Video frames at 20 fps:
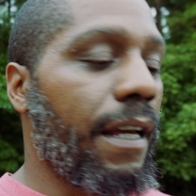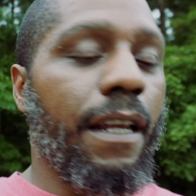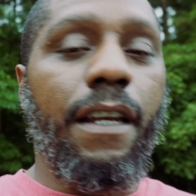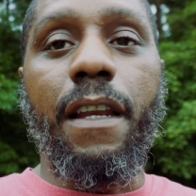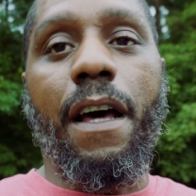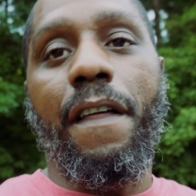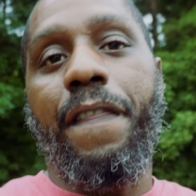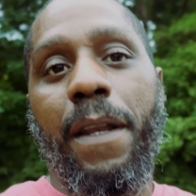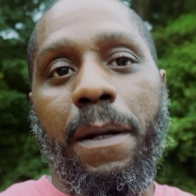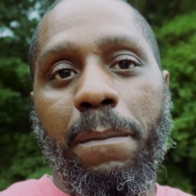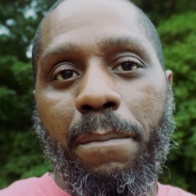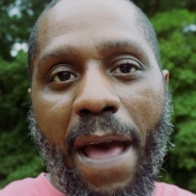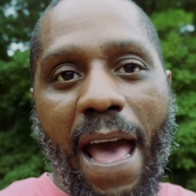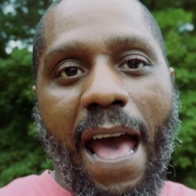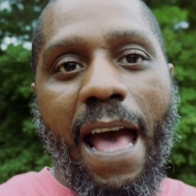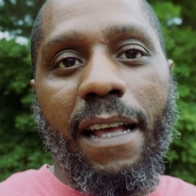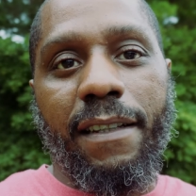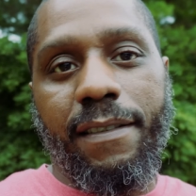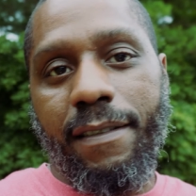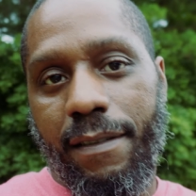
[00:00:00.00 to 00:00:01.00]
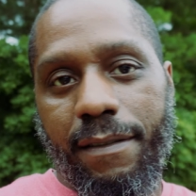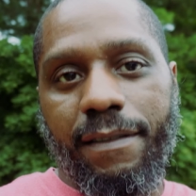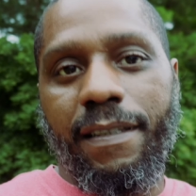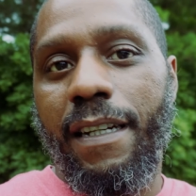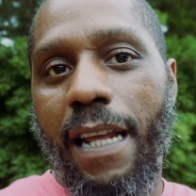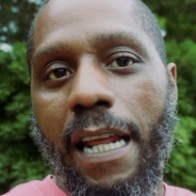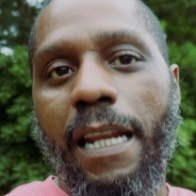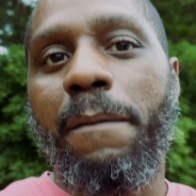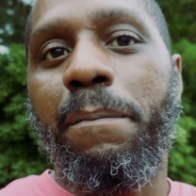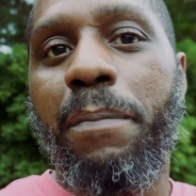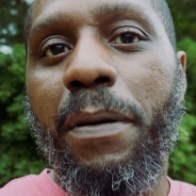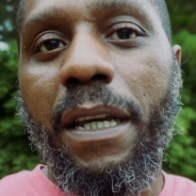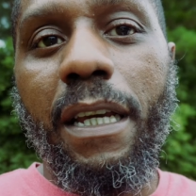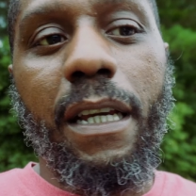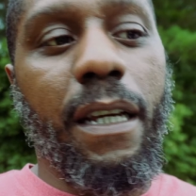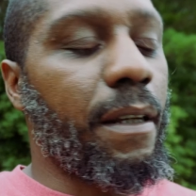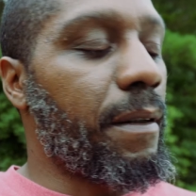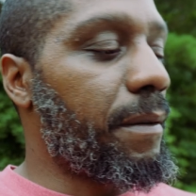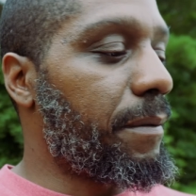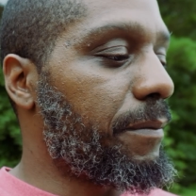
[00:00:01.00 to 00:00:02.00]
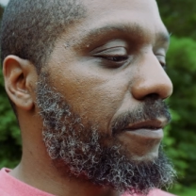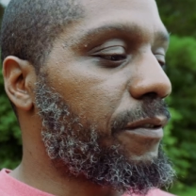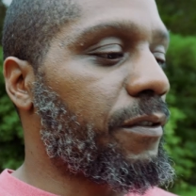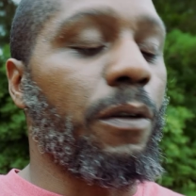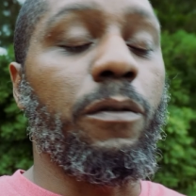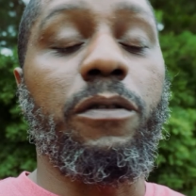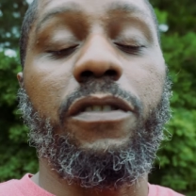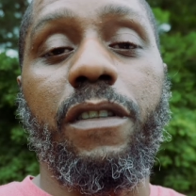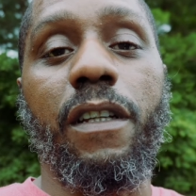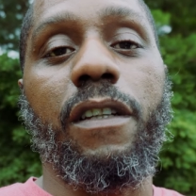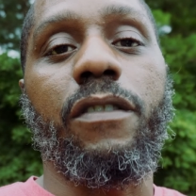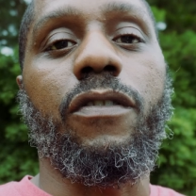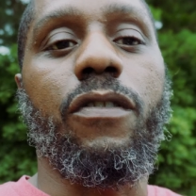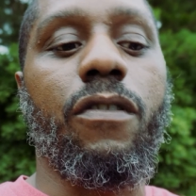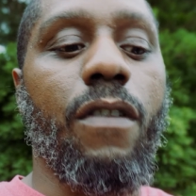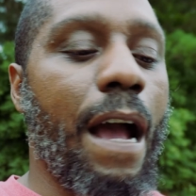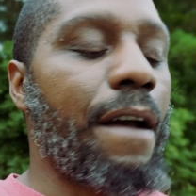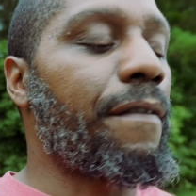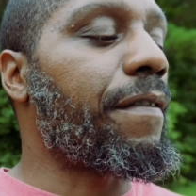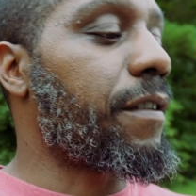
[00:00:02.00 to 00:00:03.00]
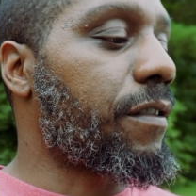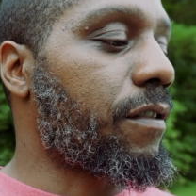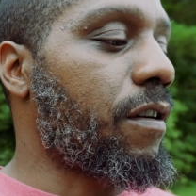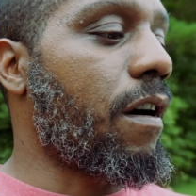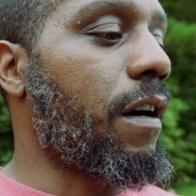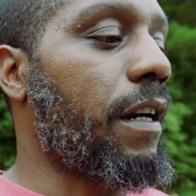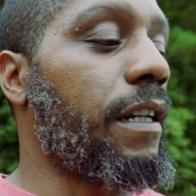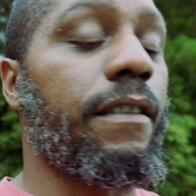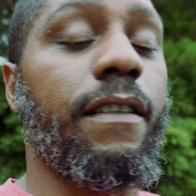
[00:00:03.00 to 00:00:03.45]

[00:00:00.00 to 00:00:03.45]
nothing past 1080p suits this graphics card.